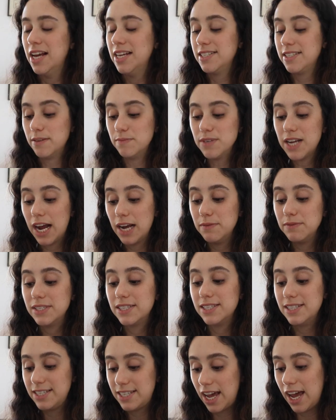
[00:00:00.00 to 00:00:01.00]
Sometimes
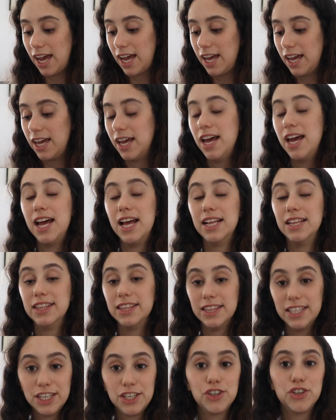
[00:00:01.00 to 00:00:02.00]
the day
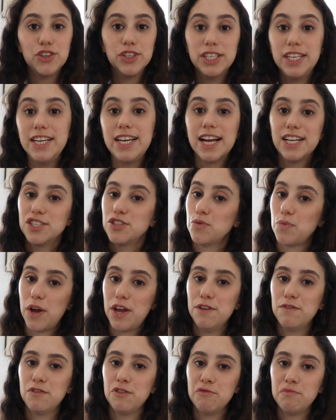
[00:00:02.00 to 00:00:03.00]
literally gets
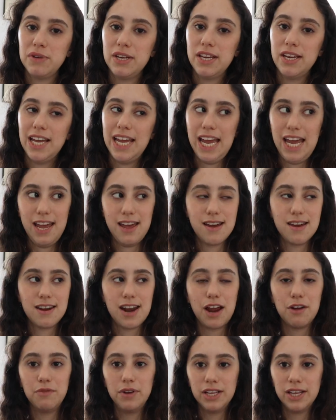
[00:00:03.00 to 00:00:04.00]
away from me
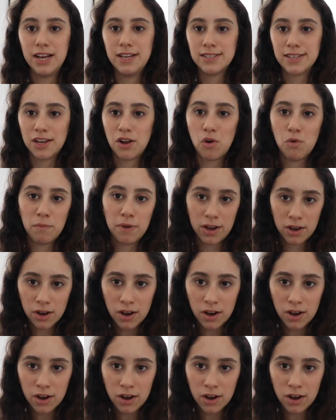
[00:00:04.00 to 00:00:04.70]
and I realize like, oh my